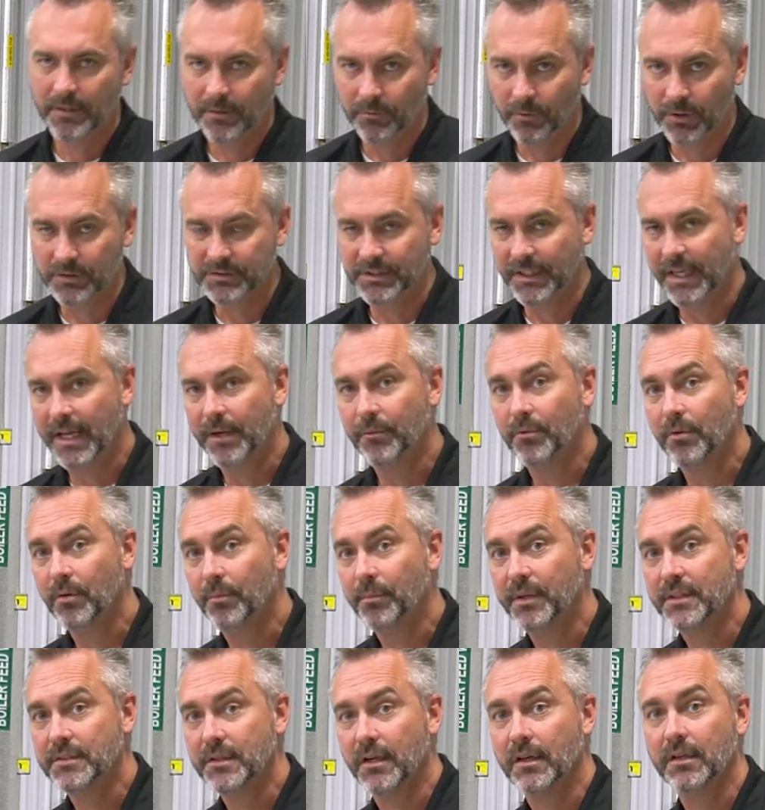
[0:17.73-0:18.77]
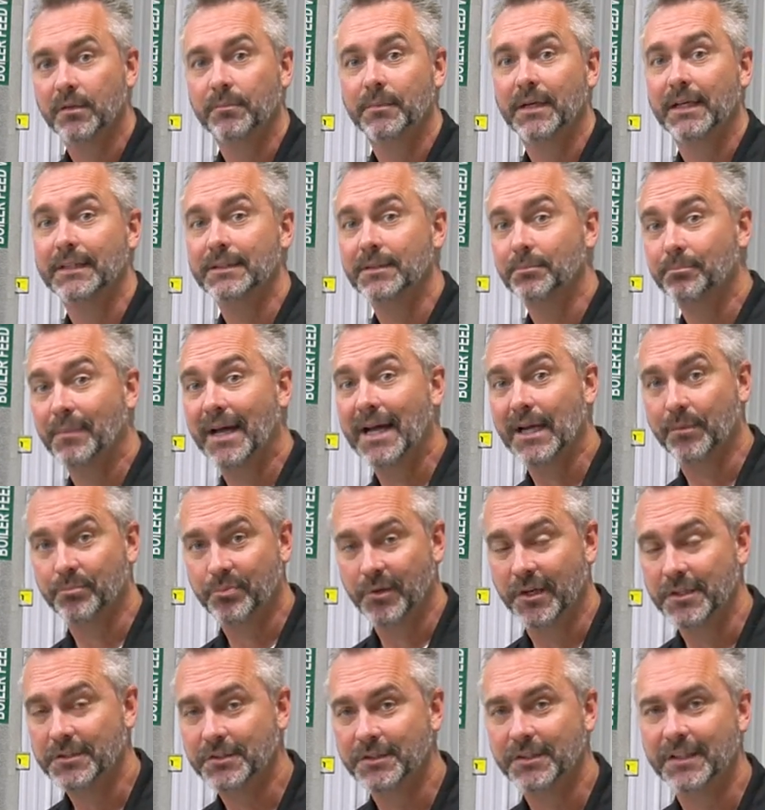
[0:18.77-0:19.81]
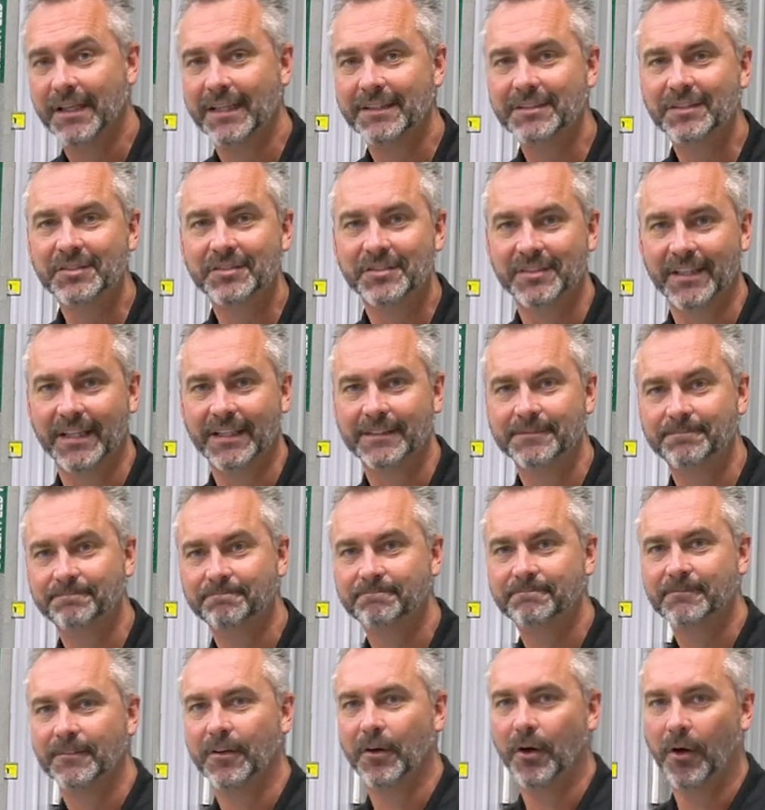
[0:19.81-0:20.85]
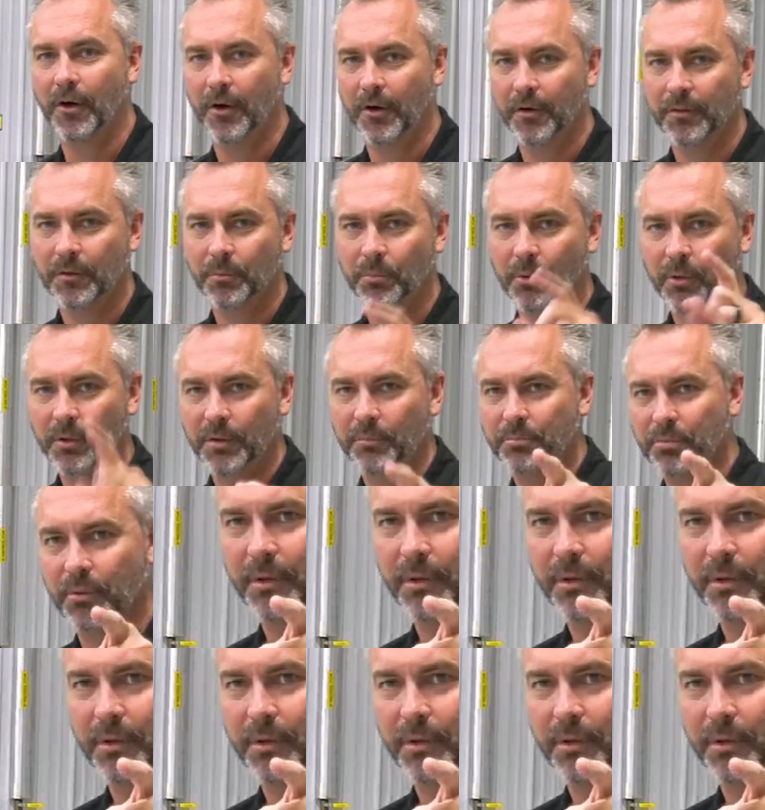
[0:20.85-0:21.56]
Well, today we're going to be talking about the back pressure, as I said, on the boiling